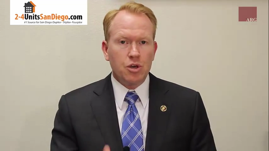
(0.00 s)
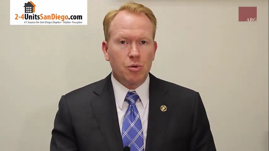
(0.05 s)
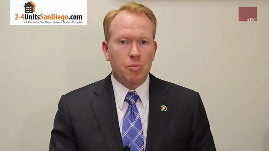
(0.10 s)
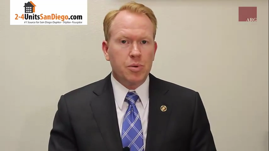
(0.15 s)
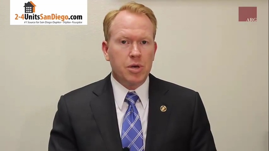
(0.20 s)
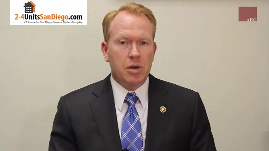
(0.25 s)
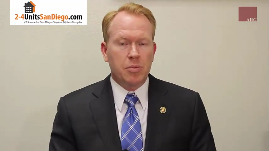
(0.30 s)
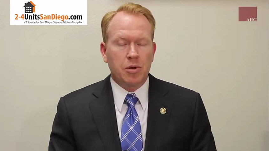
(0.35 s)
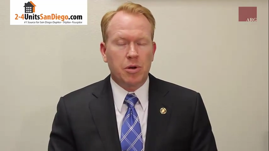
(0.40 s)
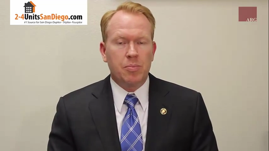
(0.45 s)
you'll
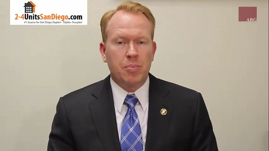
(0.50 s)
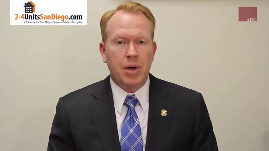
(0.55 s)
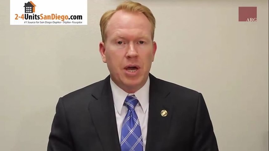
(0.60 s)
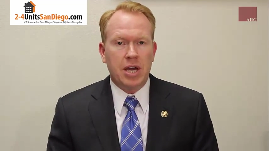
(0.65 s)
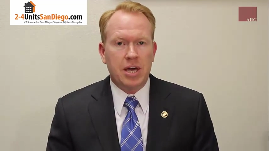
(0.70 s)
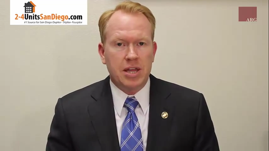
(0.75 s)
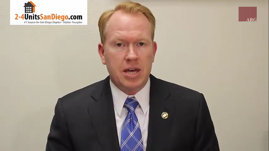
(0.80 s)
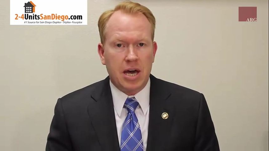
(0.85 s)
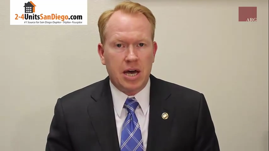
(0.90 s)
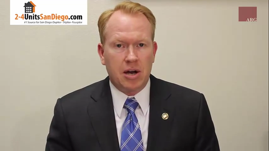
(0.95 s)
be able to
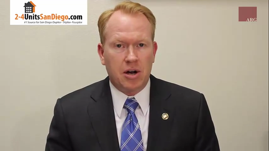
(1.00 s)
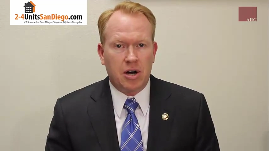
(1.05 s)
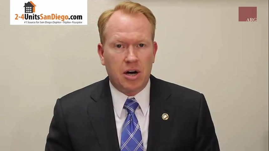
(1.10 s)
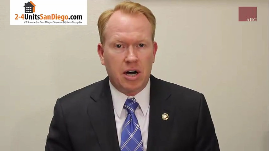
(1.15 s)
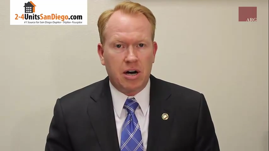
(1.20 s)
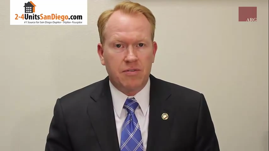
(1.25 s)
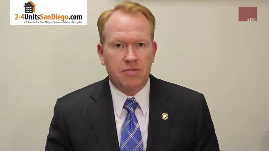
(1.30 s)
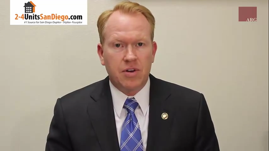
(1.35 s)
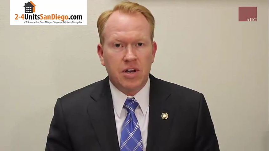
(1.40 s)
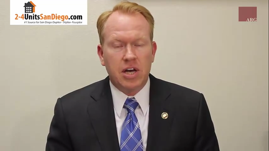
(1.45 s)
pay that
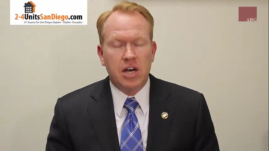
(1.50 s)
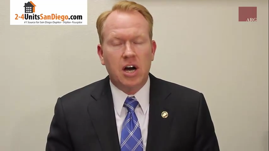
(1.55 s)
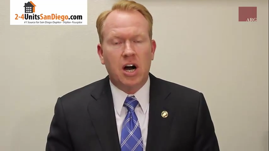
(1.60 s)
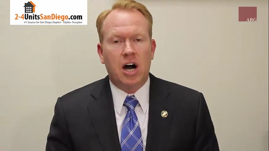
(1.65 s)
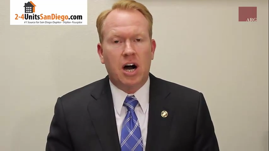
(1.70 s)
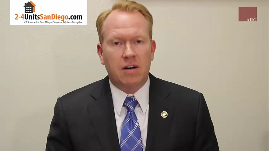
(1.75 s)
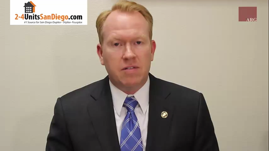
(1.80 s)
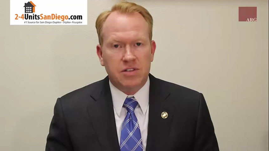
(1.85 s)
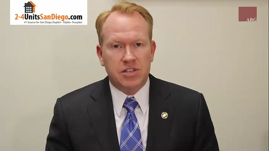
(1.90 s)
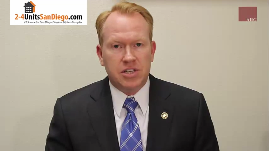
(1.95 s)
off.
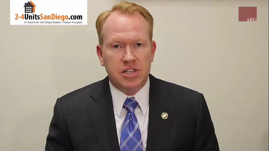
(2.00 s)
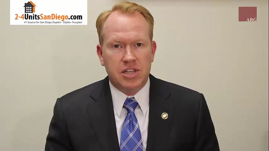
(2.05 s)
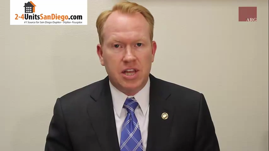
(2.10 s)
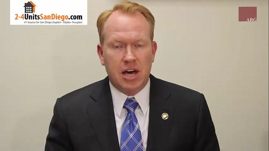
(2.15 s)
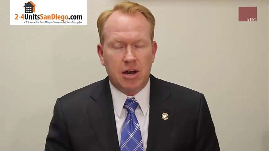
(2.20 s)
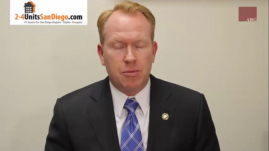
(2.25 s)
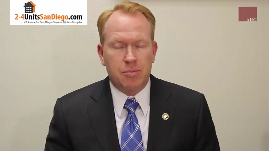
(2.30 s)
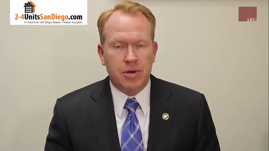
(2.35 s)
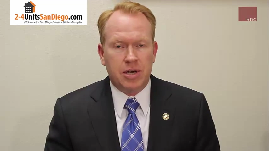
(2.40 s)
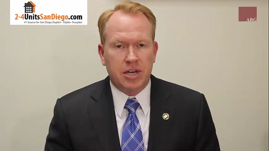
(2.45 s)
Obviously,
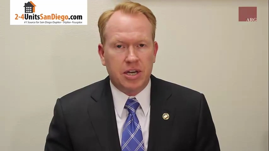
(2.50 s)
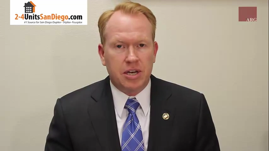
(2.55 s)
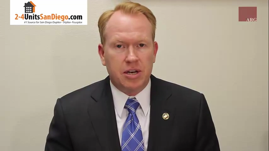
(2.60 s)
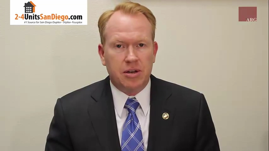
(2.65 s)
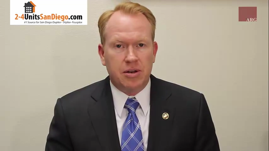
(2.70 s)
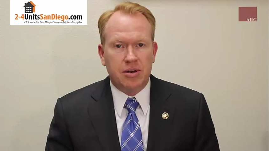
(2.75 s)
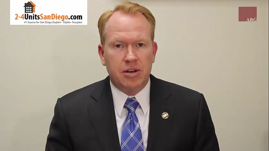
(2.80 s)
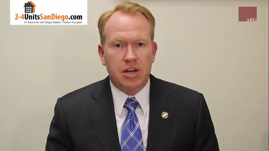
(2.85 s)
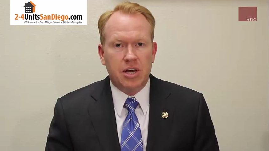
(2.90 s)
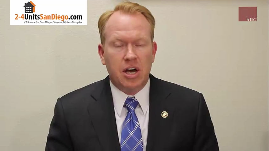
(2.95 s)
that'll make
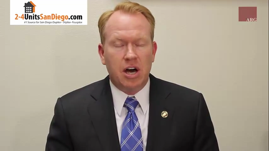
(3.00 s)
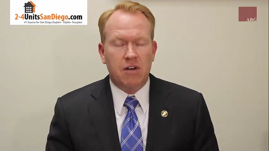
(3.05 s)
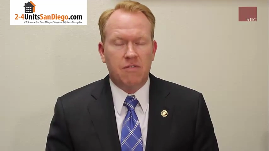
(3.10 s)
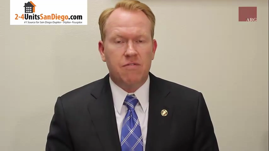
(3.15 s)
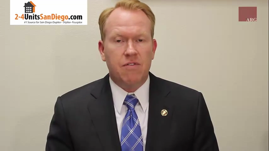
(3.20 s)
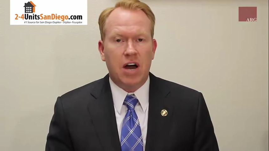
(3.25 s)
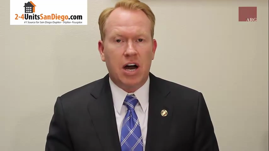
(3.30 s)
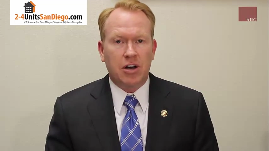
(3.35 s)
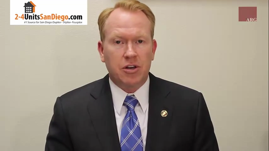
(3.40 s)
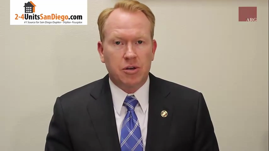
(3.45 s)
it a
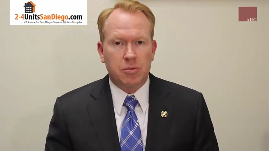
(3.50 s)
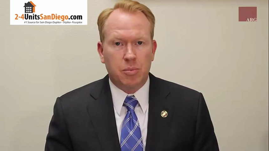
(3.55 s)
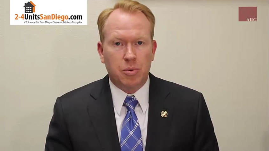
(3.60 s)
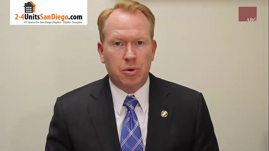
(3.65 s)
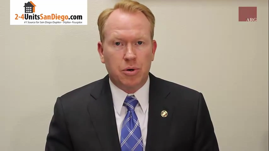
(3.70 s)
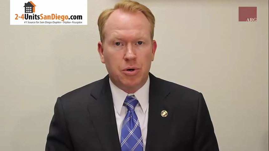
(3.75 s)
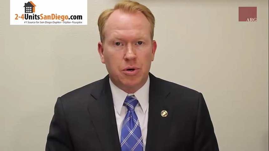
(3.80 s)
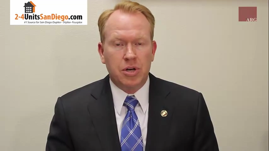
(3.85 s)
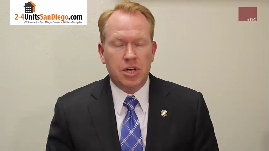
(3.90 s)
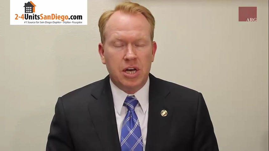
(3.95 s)

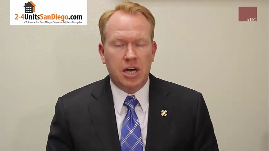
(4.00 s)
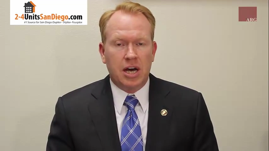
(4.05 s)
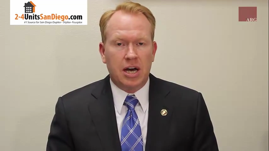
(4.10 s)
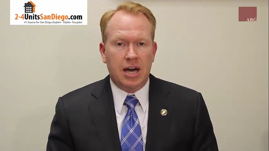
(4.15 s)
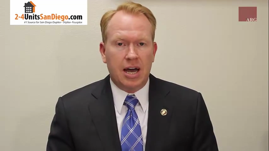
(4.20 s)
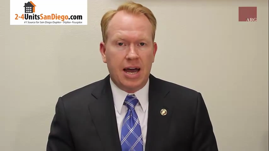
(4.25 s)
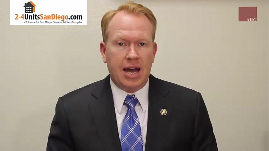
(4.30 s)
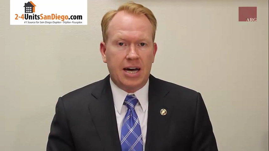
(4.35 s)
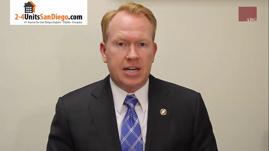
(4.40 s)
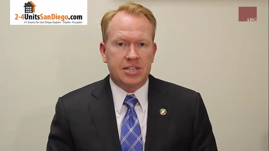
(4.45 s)
valuable
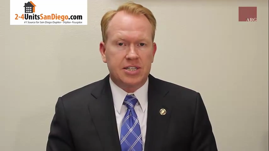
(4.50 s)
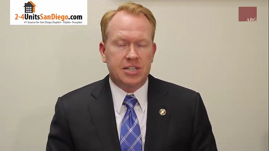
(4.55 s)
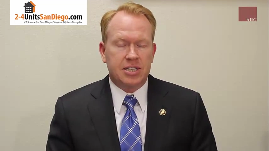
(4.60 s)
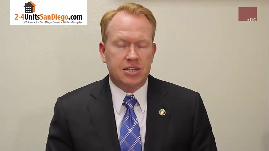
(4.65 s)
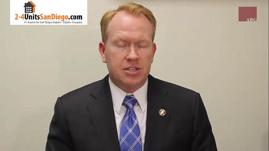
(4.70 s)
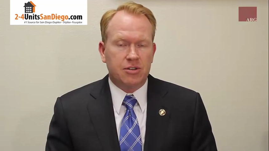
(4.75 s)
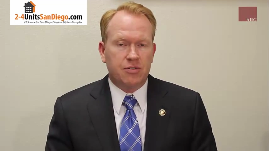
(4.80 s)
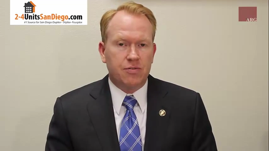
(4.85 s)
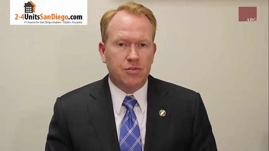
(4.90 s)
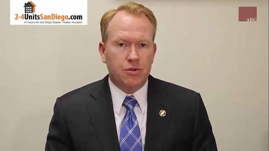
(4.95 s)

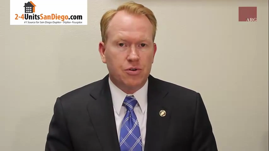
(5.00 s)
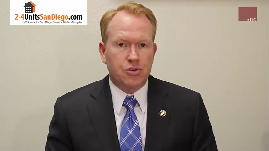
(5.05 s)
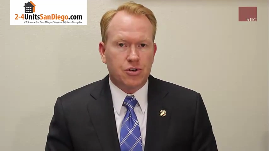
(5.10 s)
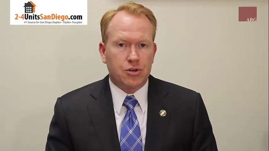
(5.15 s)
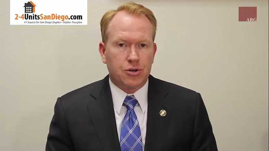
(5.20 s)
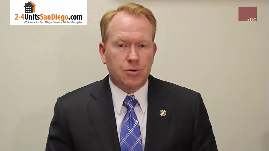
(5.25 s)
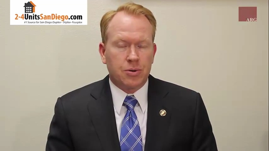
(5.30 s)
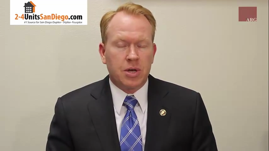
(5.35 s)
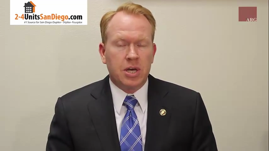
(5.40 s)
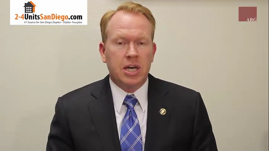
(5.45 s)
asset in the
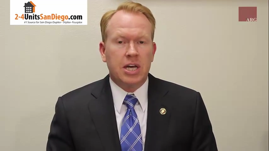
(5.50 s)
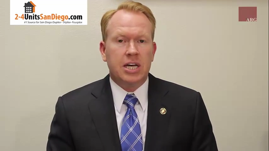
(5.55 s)
future.